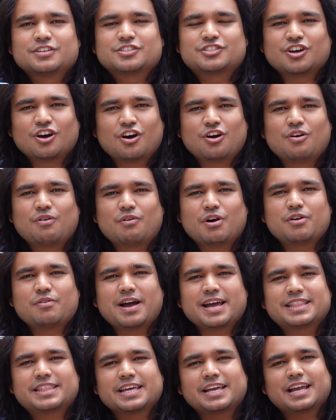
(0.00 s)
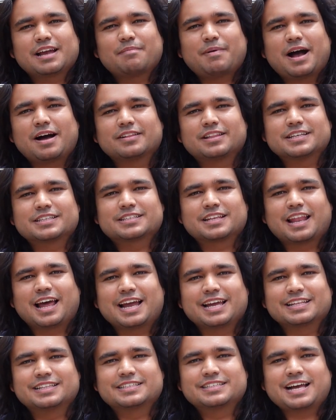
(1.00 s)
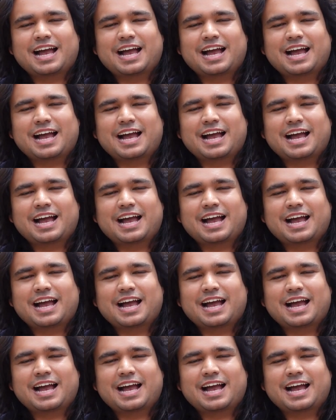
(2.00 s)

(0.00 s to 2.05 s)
So what do I think about these lights?